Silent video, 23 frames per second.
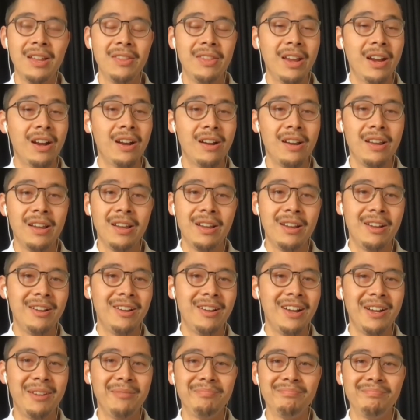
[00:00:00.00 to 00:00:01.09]
They're going
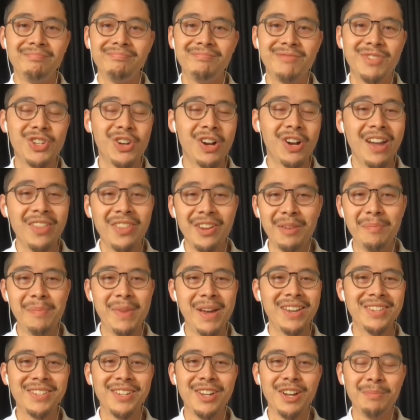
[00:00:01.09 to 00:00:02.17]
to try their
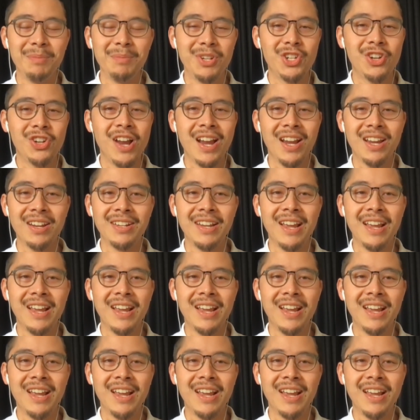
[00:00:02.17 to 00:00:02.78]
best to help you track